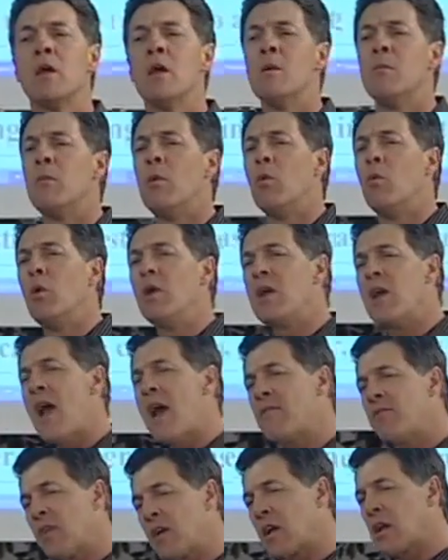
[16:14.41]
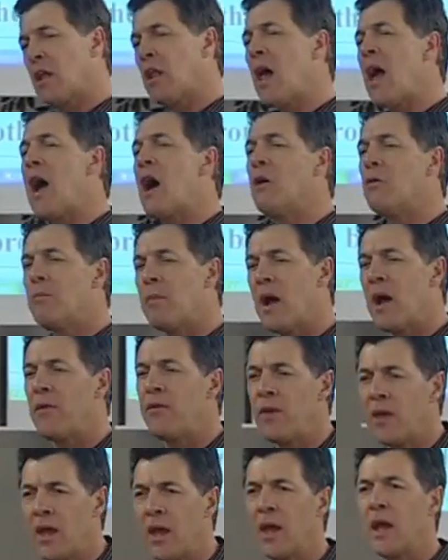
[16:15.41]
but we have the cloud by
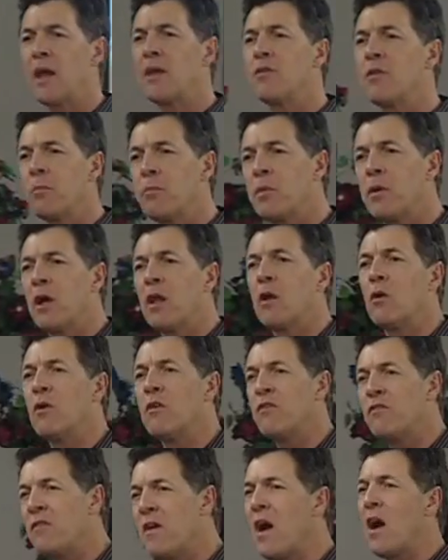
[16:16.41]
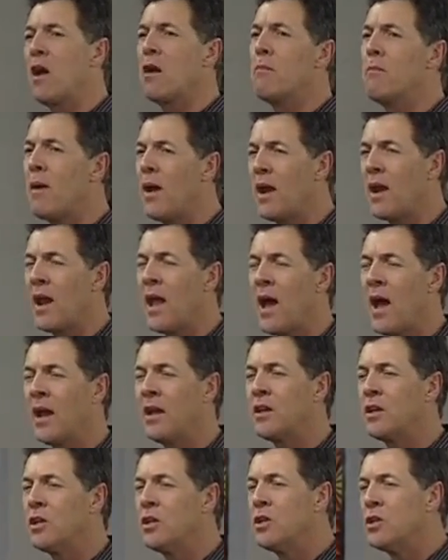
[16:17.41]
day and the pillar of fire by
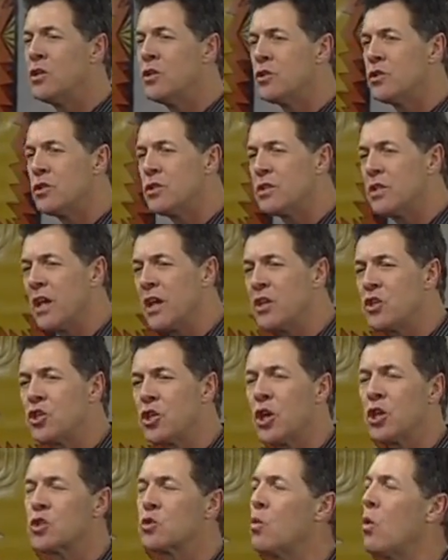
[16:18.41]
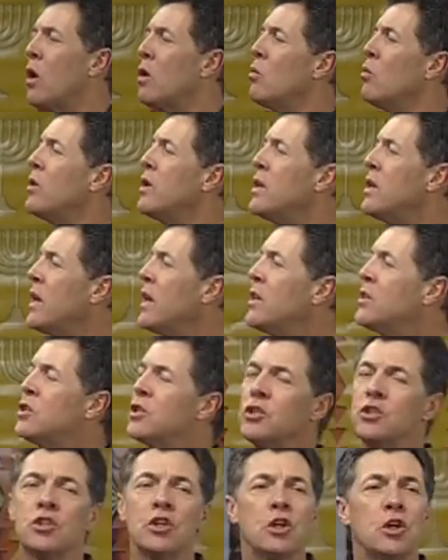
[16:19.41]
night to teach us what we need
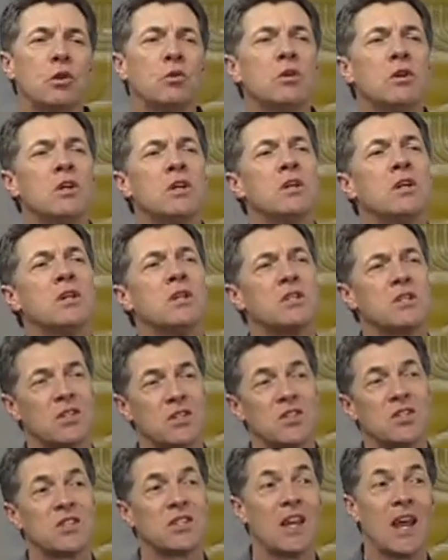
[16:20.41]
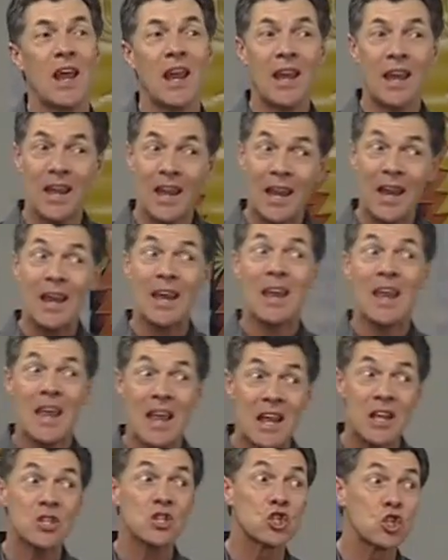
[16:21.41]
to do to stay in
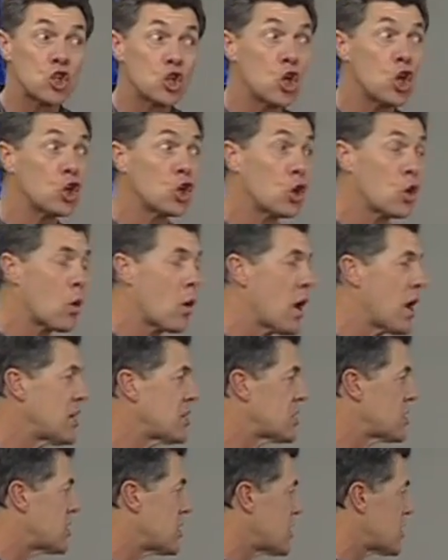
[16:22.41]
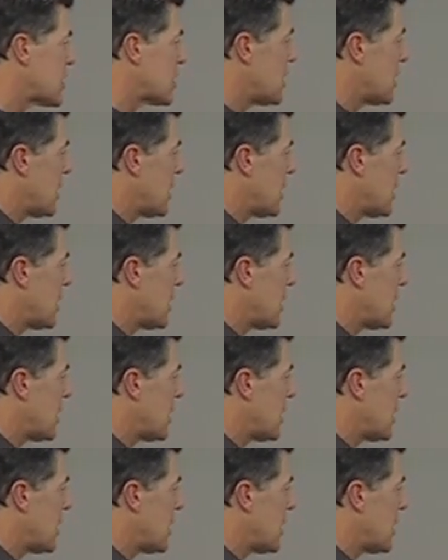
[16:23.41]
His good graces